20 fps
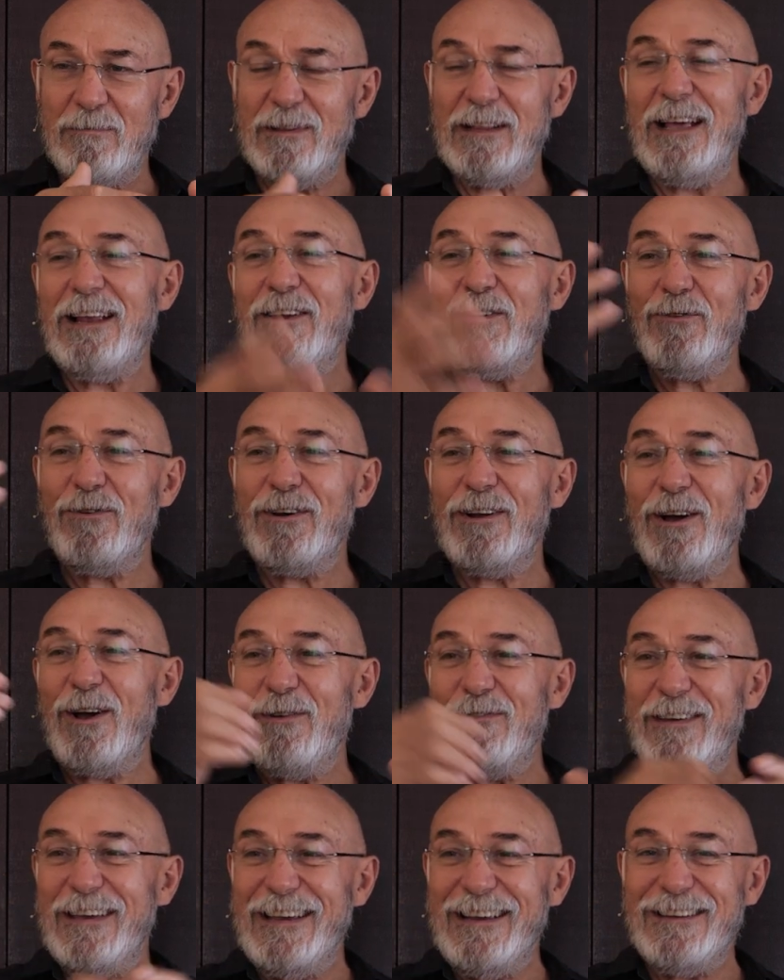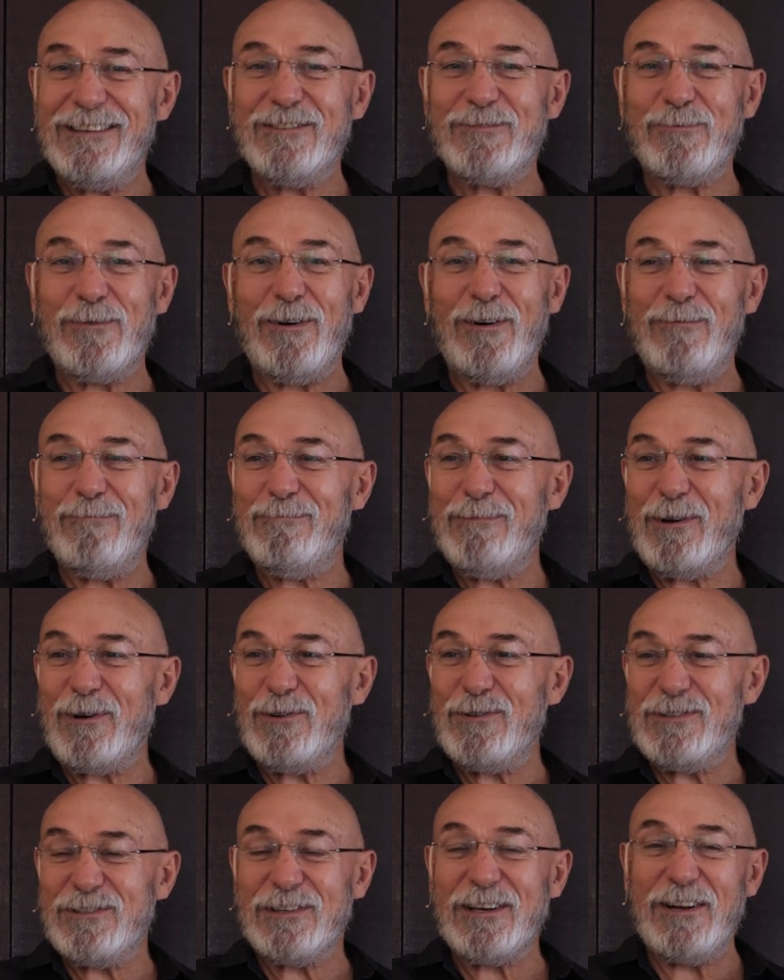and now you're going to overheat as well,
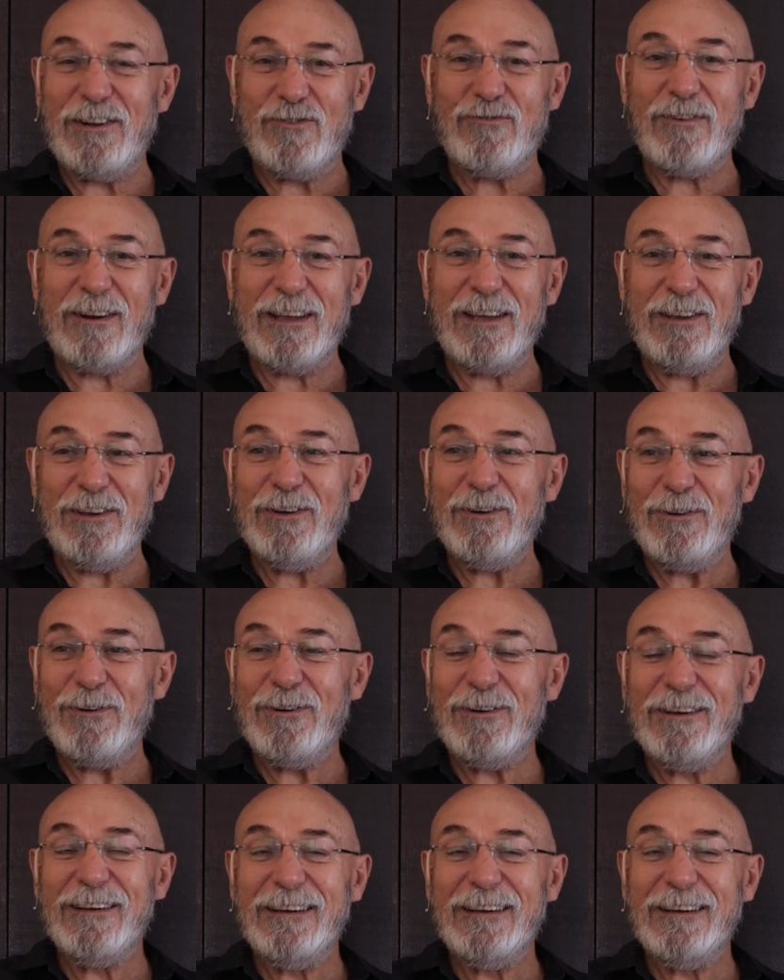because it's going to trigger you.